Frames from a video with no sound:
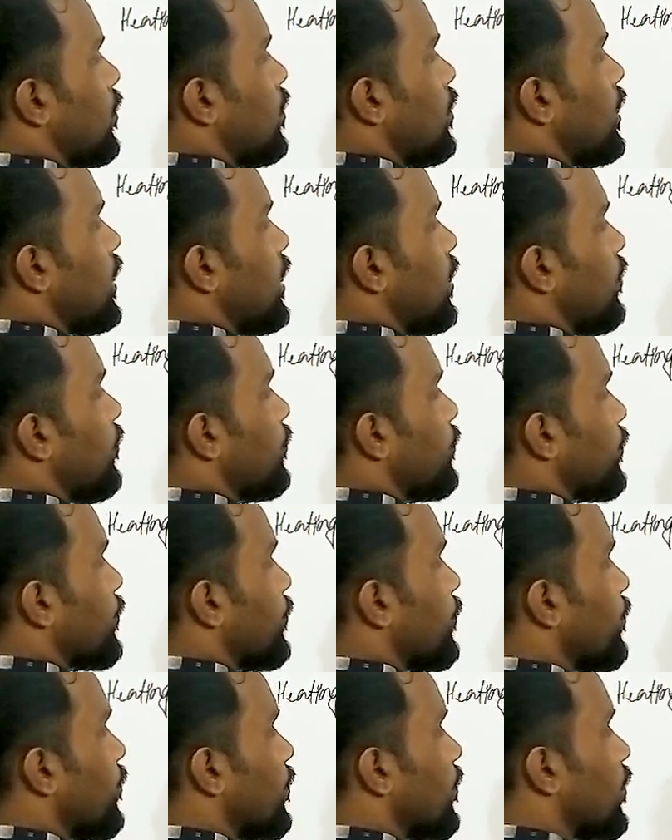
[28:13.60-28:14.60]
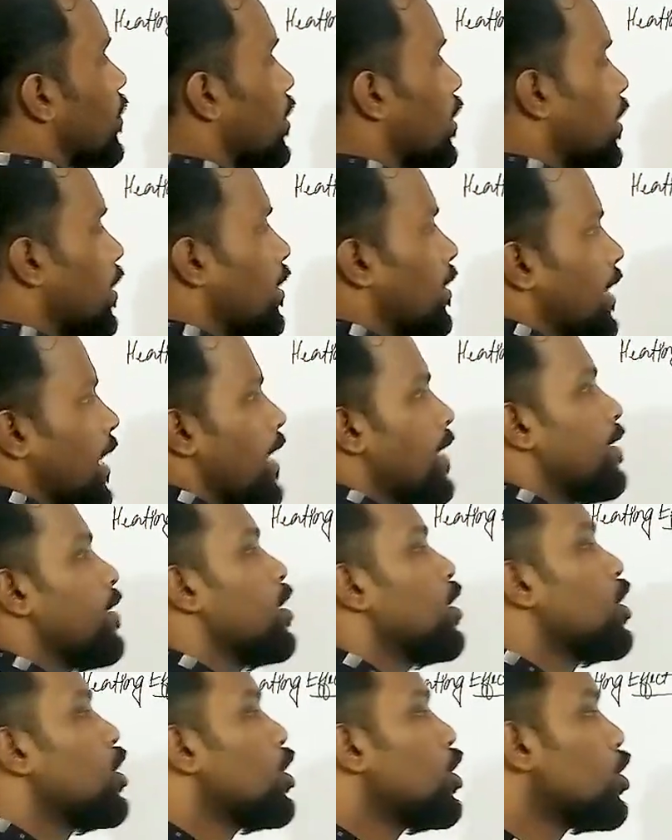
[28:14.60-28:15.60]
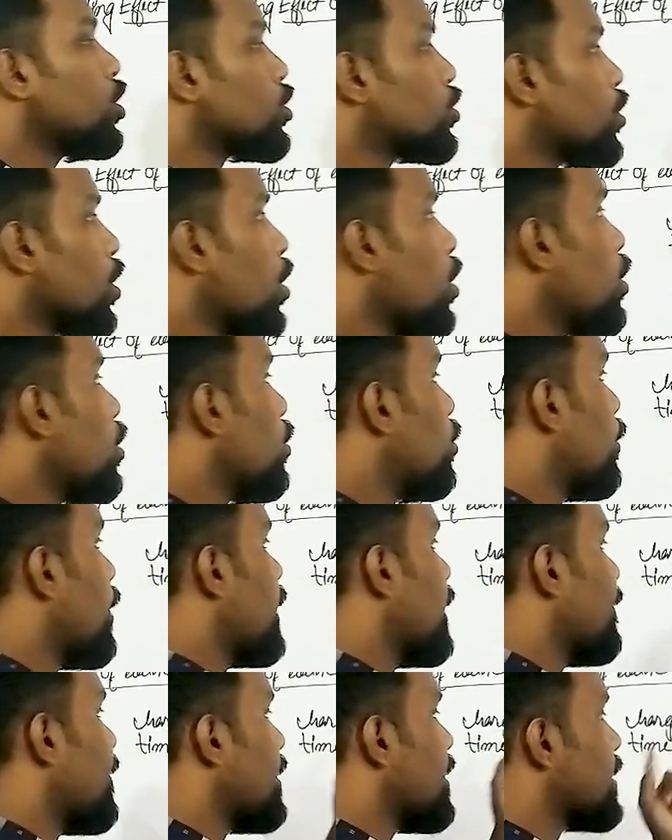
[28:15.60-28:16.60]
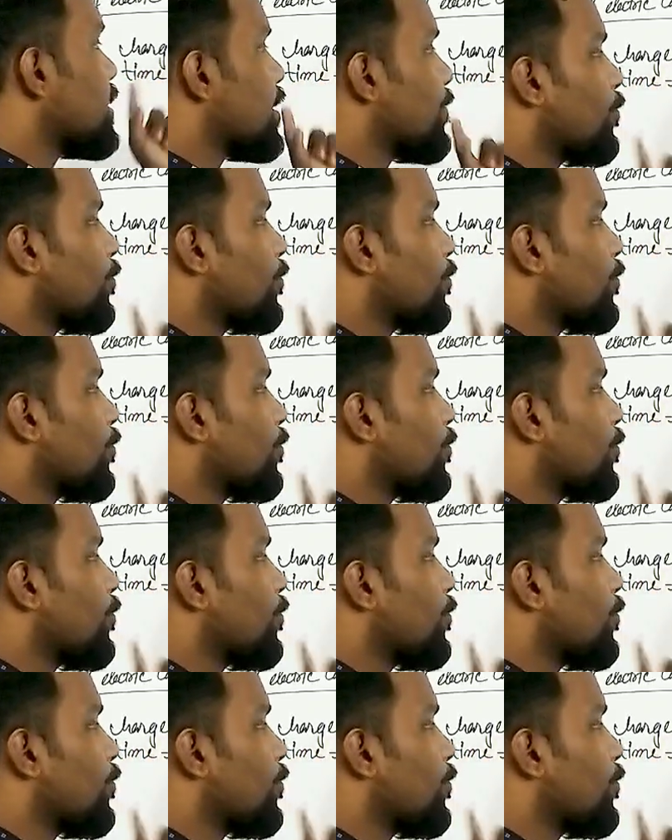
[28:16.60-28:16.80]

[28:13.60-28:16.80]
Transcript: t, right? So whenever there is